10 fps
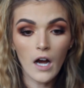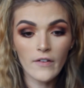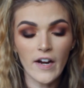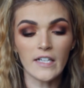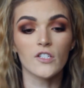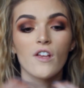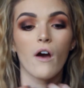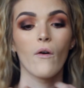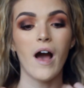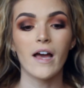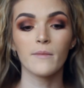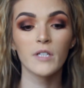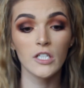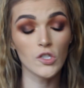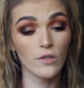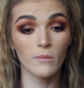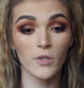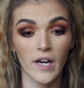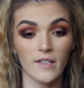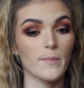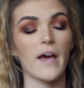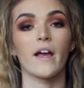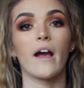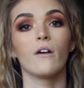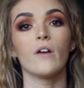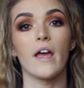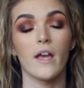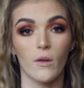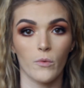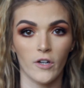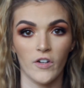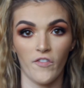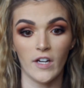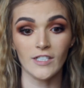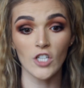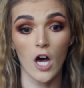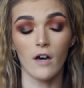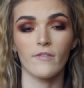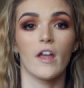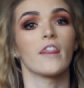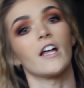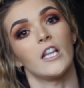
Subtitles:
Alright, so I'm going to zoom you guys back out and we're going to finish off the